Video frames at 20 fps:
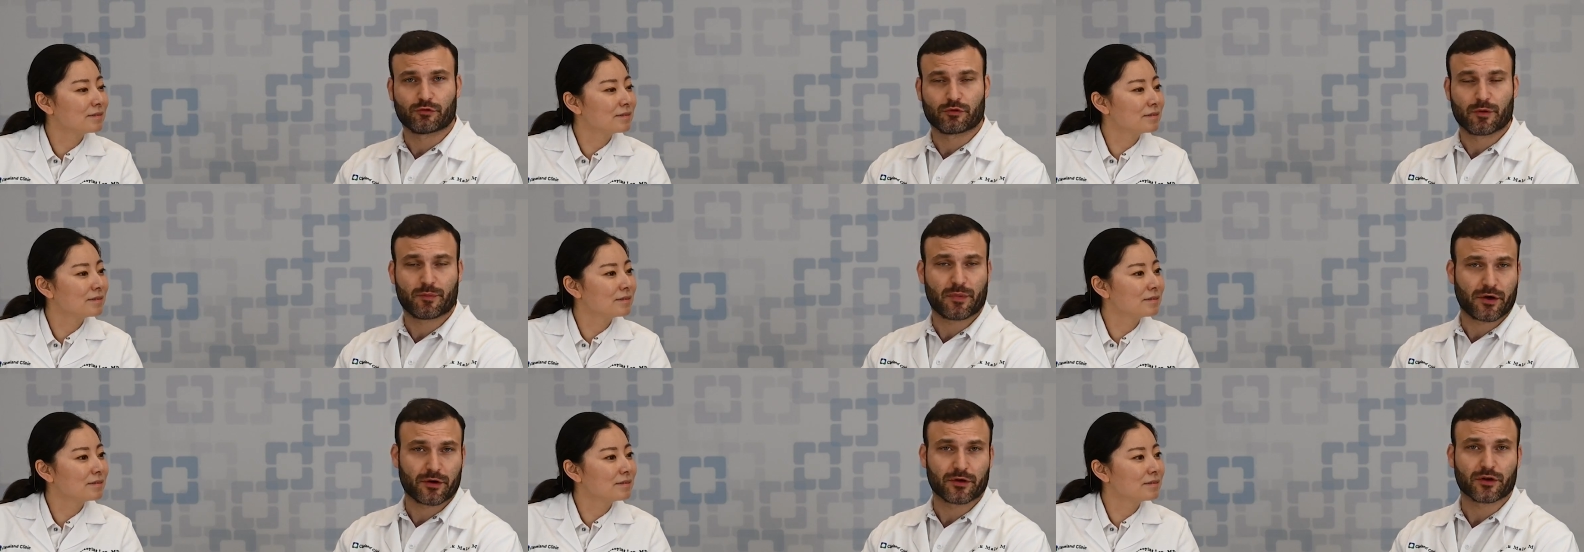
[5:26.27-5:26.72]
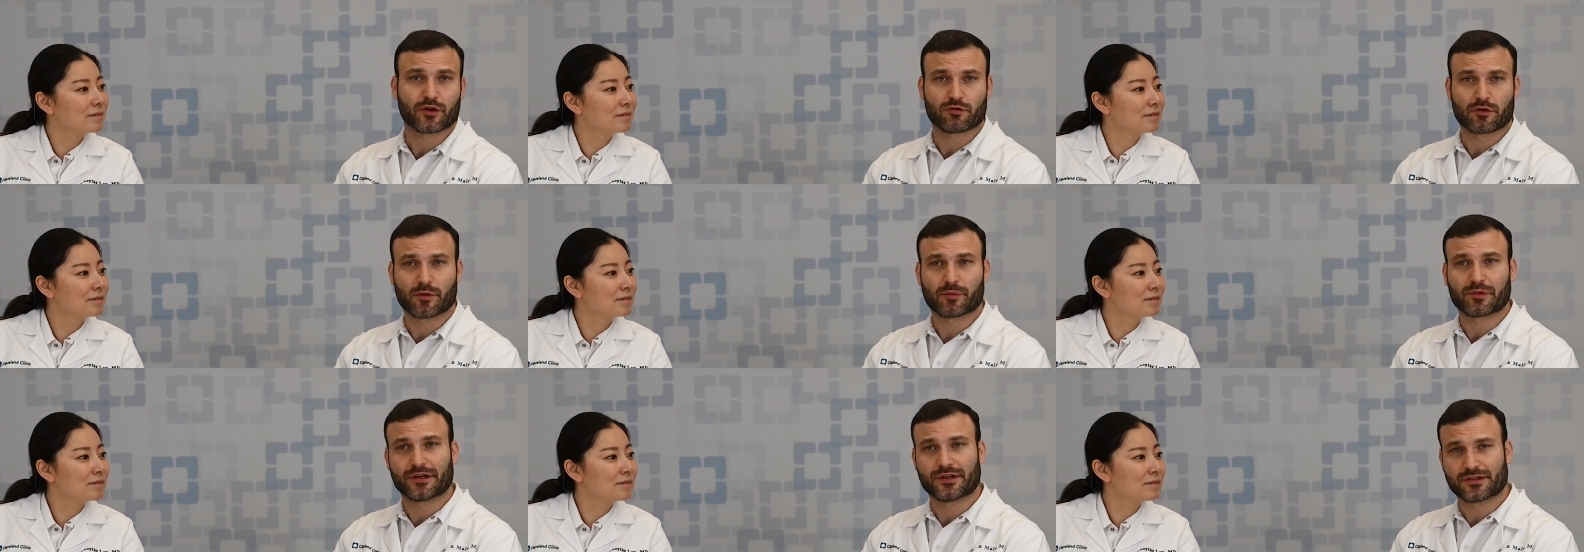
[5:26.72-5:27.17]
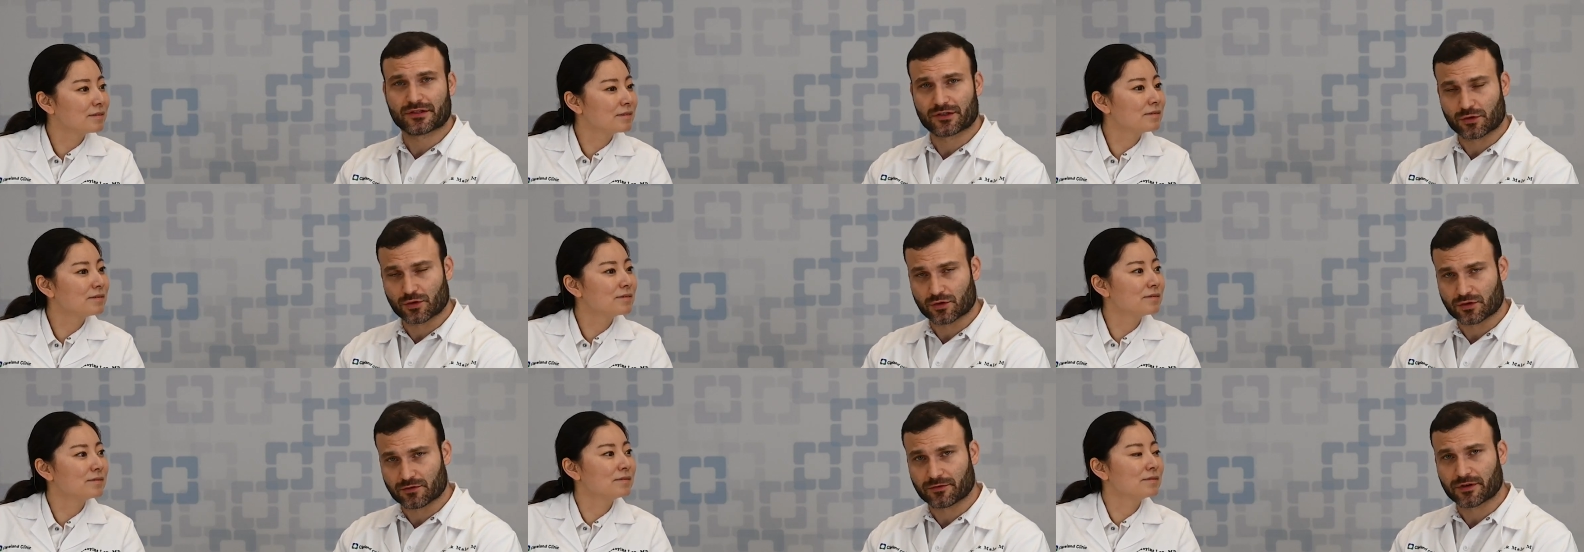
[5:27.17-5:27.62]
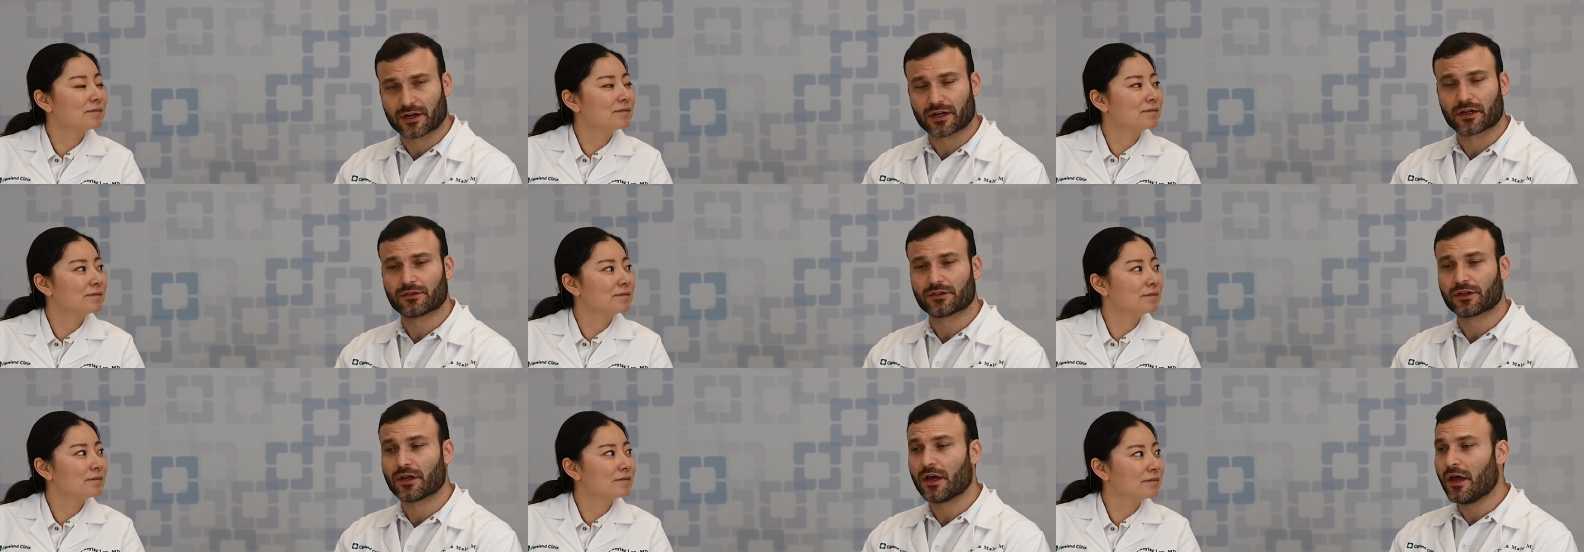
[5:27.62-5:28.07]
Speaker 1: repairing or replacing those
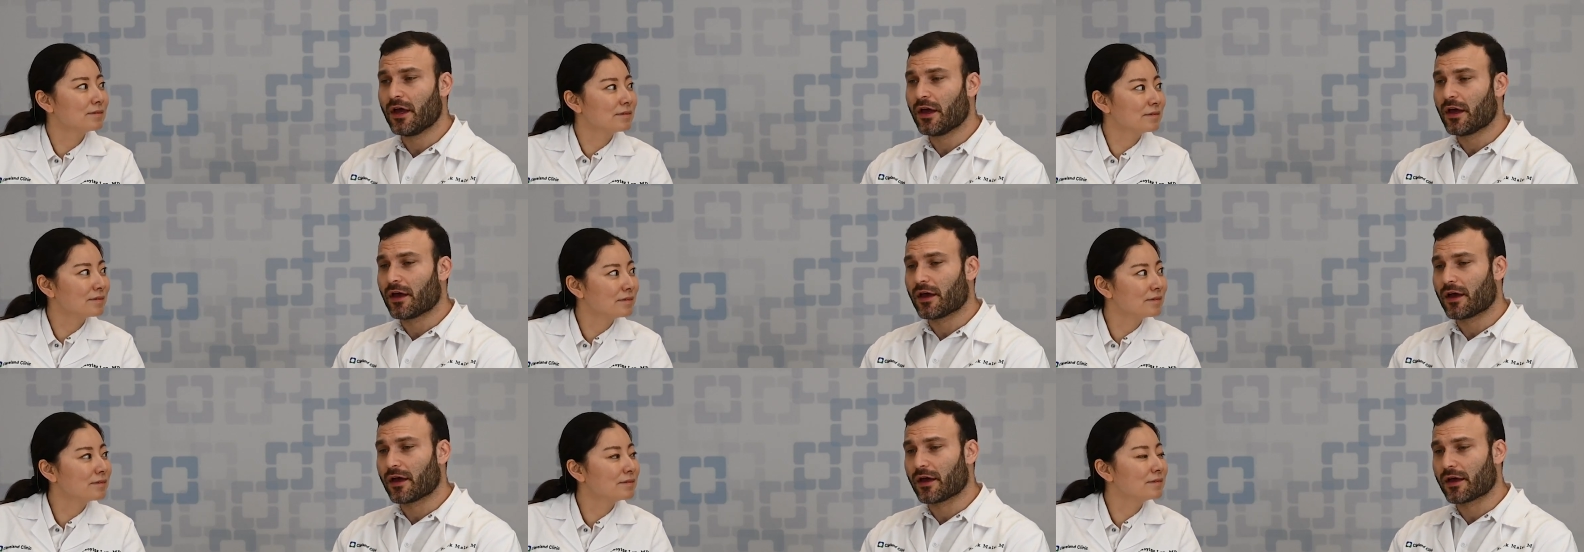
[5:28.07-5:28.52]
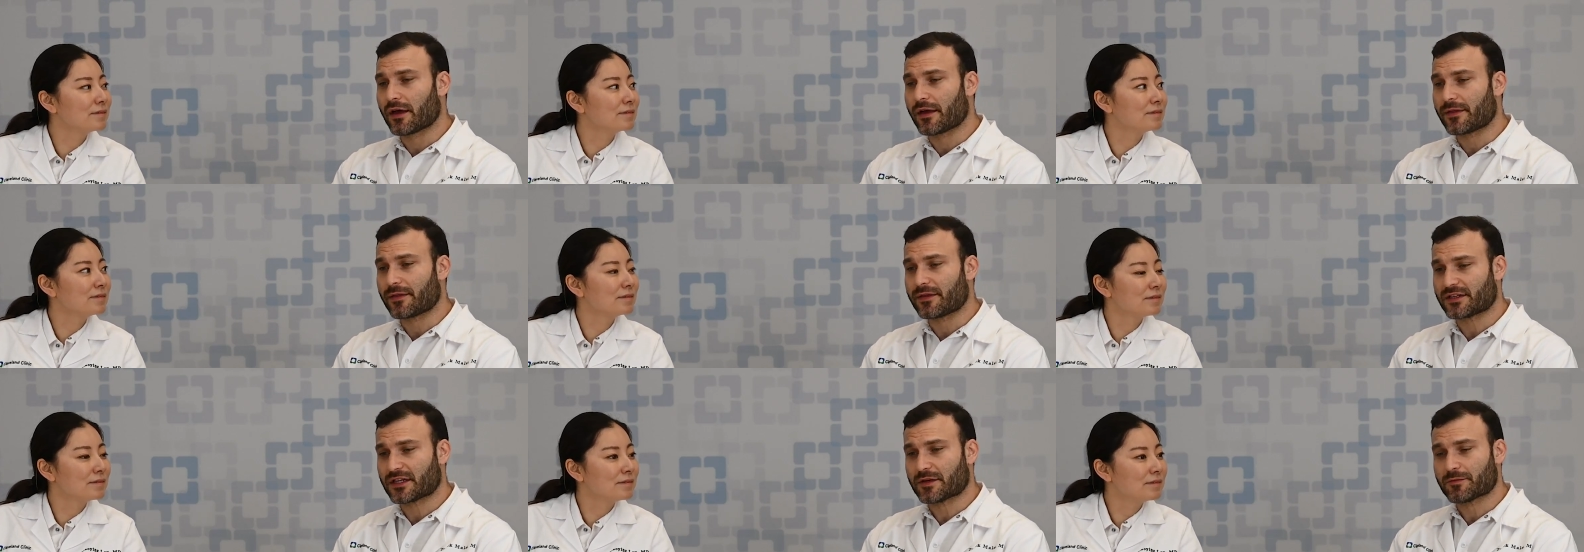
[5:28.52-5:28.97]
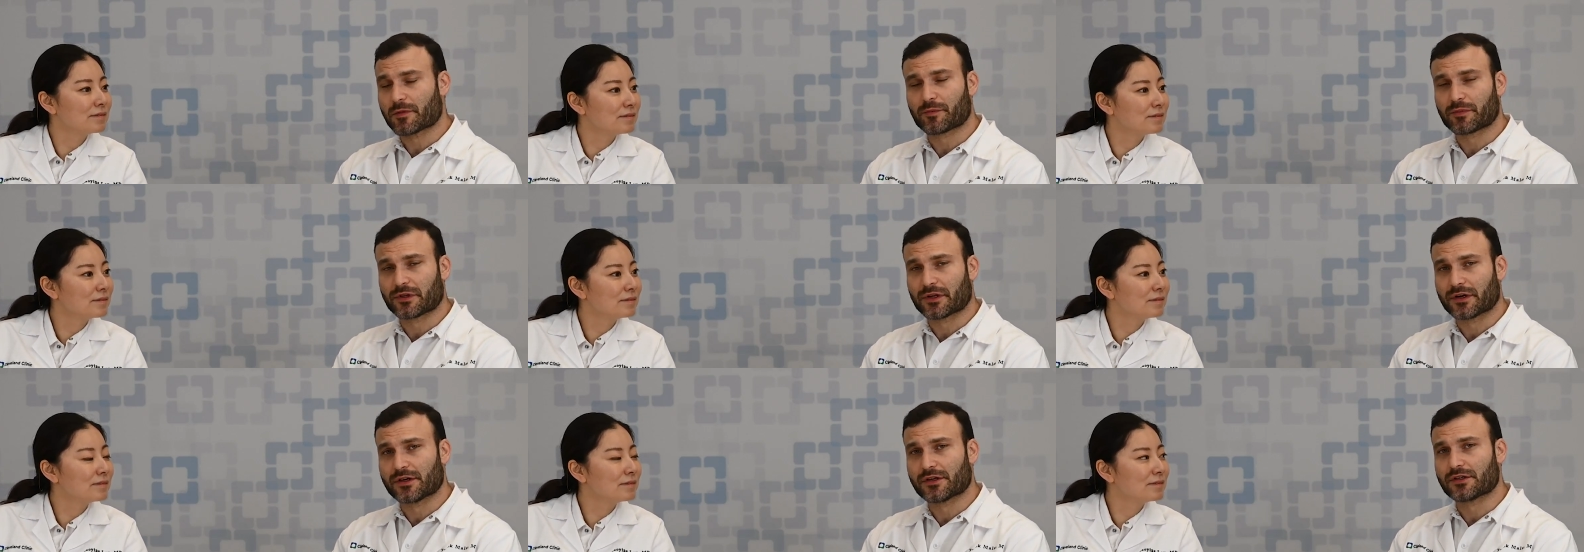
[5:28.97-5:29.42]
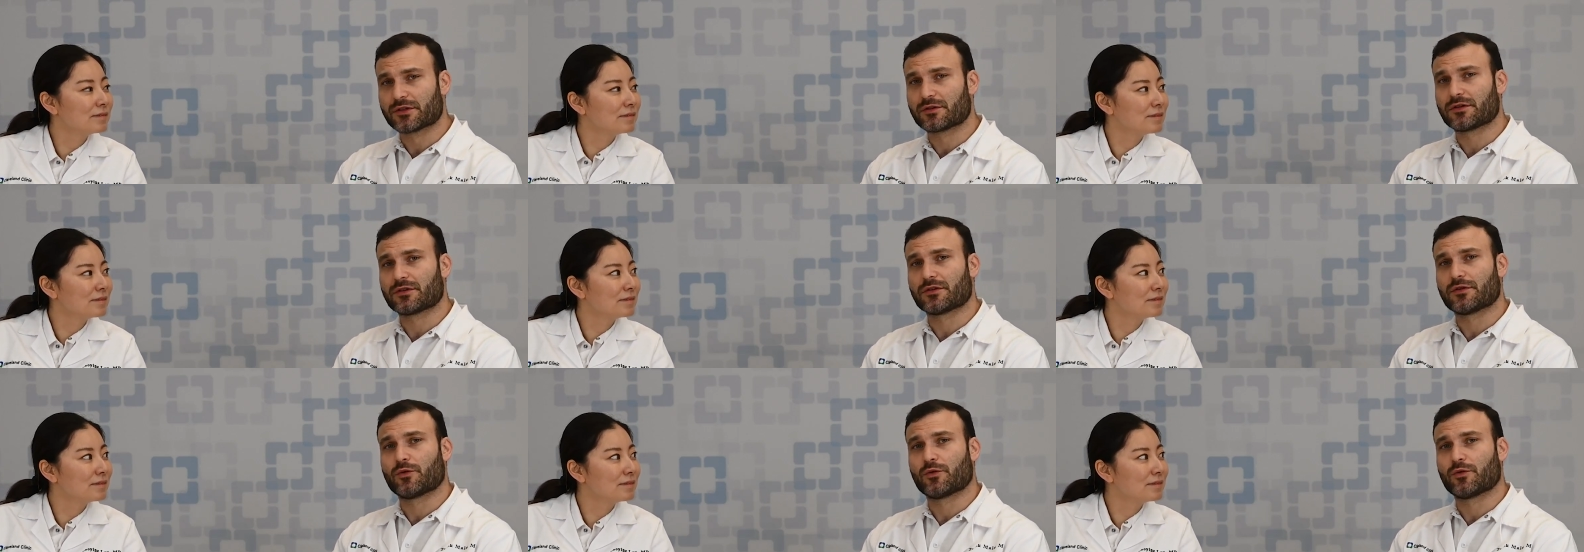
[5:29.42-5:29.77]
valves. And the same applies